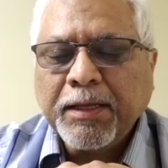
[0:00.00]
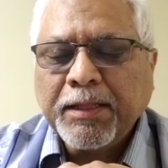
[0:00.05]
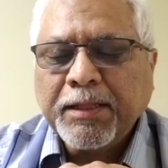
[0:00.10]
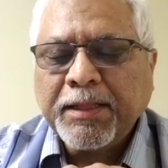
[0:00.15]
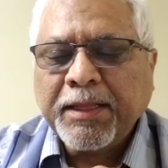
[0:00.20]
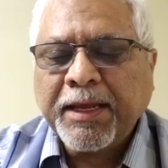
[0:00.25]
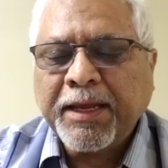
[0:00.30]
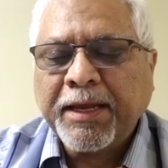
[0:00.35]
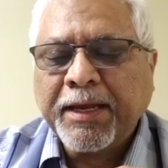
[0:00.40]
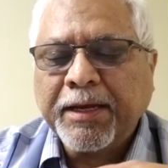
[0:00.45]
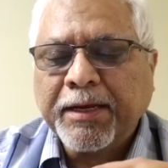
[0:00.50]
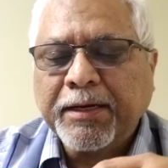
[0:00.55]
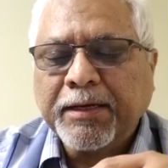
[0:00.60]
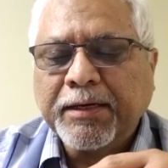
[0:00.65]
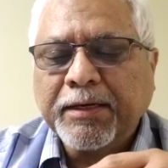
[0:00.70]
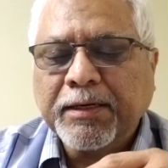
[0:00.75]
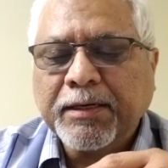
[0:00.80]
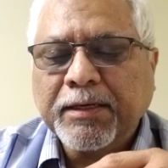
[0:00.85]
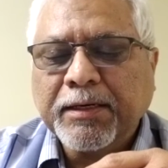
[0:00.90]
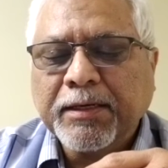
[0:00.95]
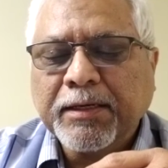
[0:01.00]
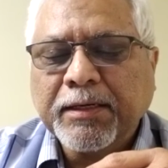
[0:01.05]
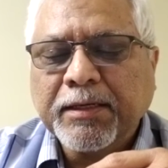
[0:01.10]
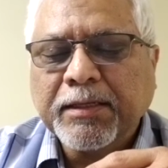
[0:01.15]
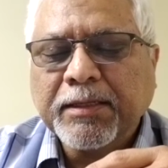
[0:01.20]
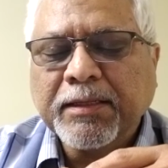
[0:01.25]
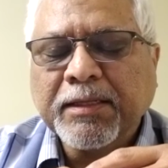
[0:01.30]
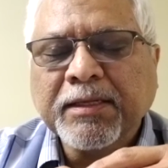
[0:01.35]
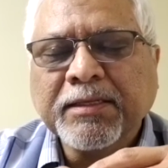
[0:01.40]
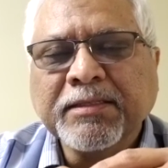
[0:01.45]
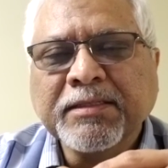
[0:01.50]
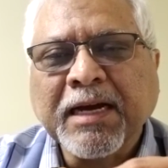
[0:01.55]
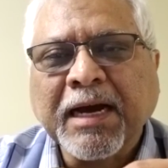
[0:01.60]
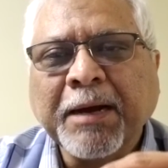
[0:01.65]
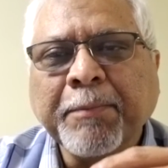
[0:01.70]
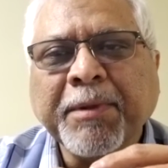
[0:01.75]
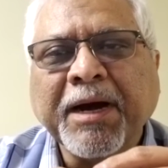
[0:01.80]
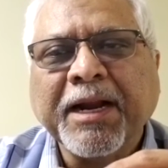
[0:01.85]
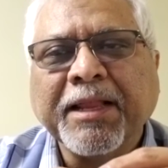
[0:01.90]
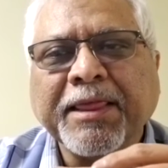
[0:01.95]
The
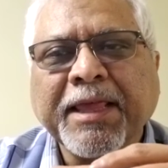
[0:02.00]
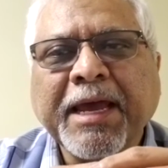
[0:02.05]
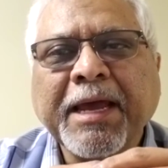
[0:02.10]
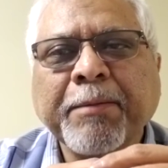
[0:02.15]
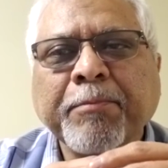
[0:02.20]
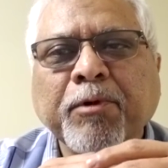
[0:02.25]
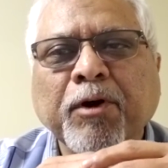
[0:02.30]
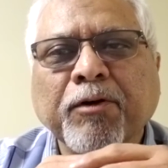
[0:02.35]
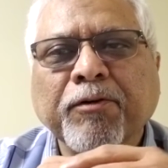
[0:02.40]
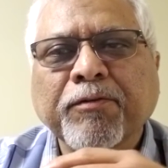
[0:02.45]
Tamar name,